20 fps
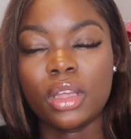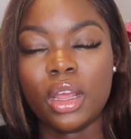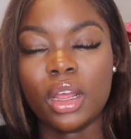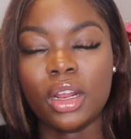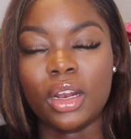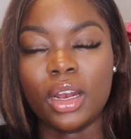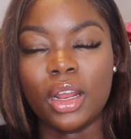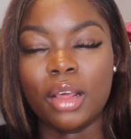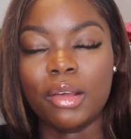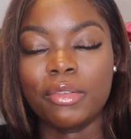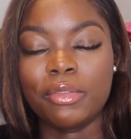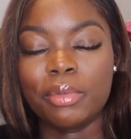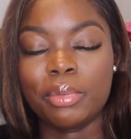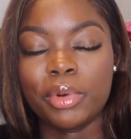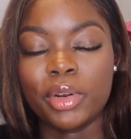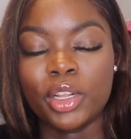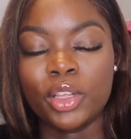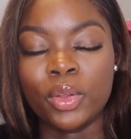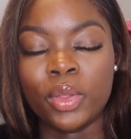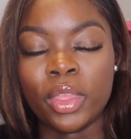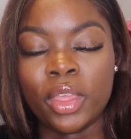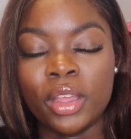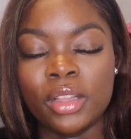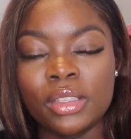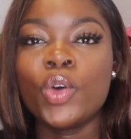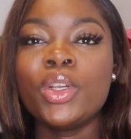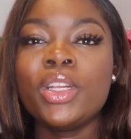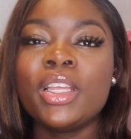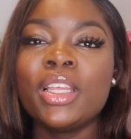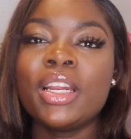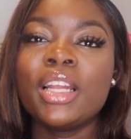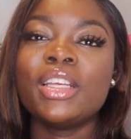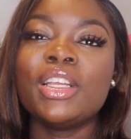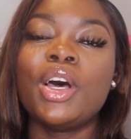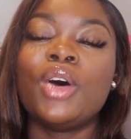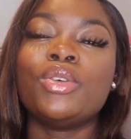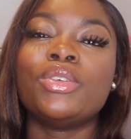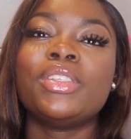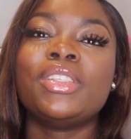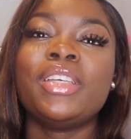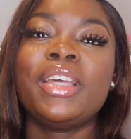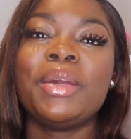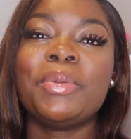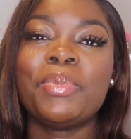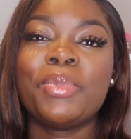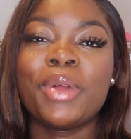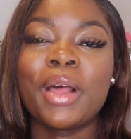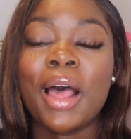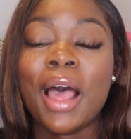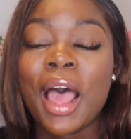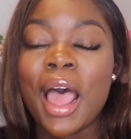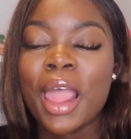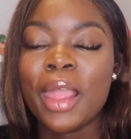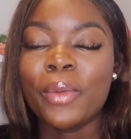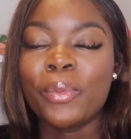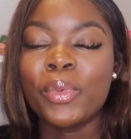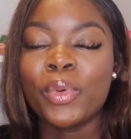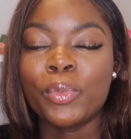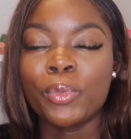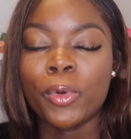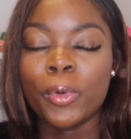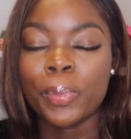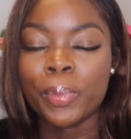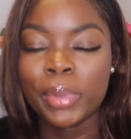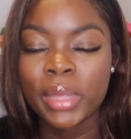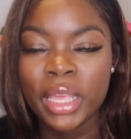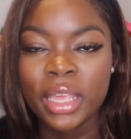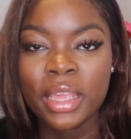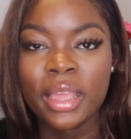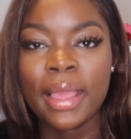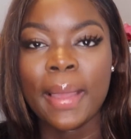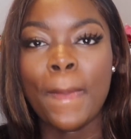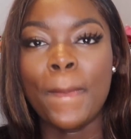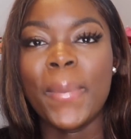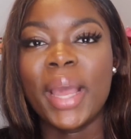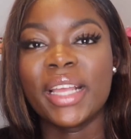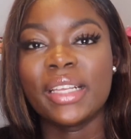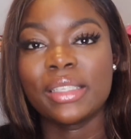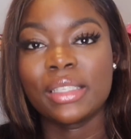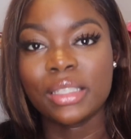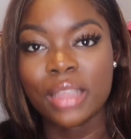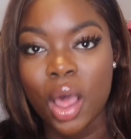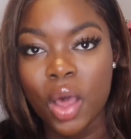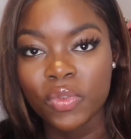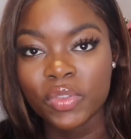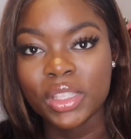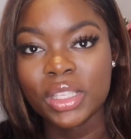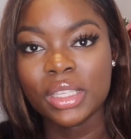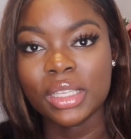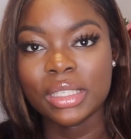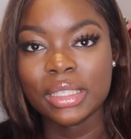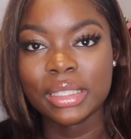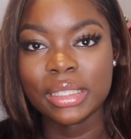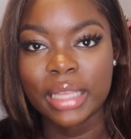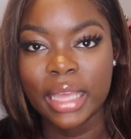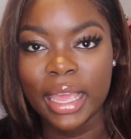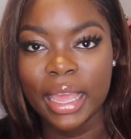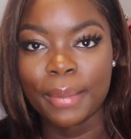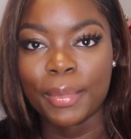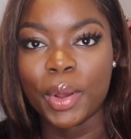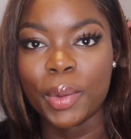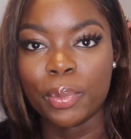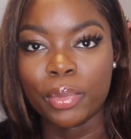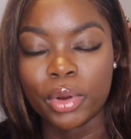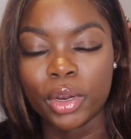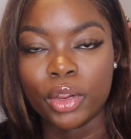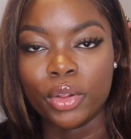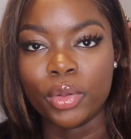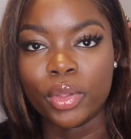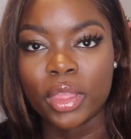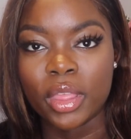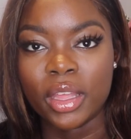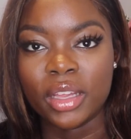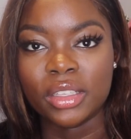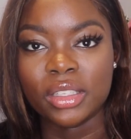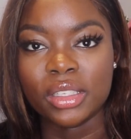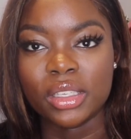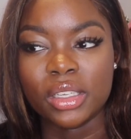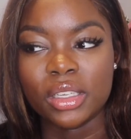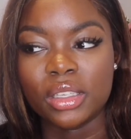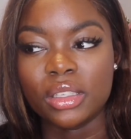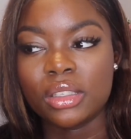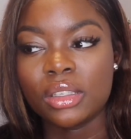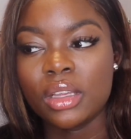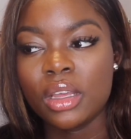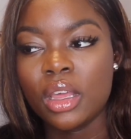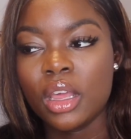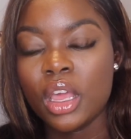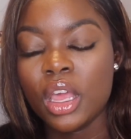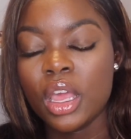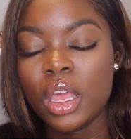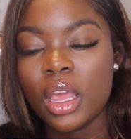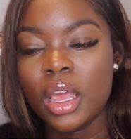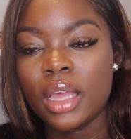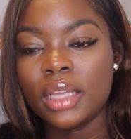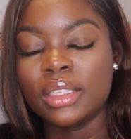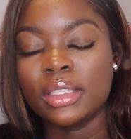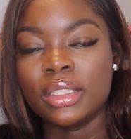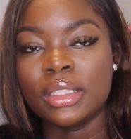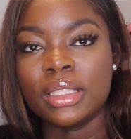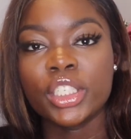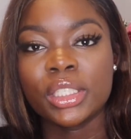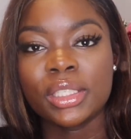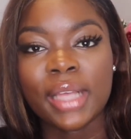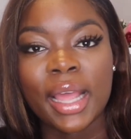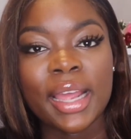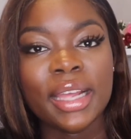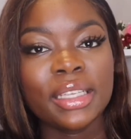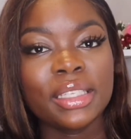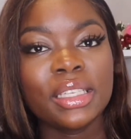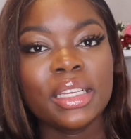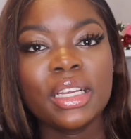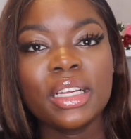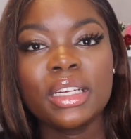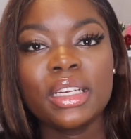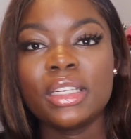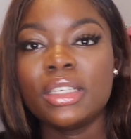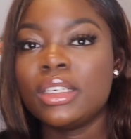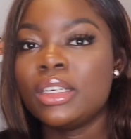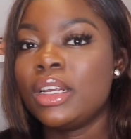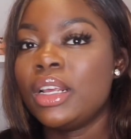I love pretty things. One thing I'll say, I will repeat myself to say about pretty things is sizing.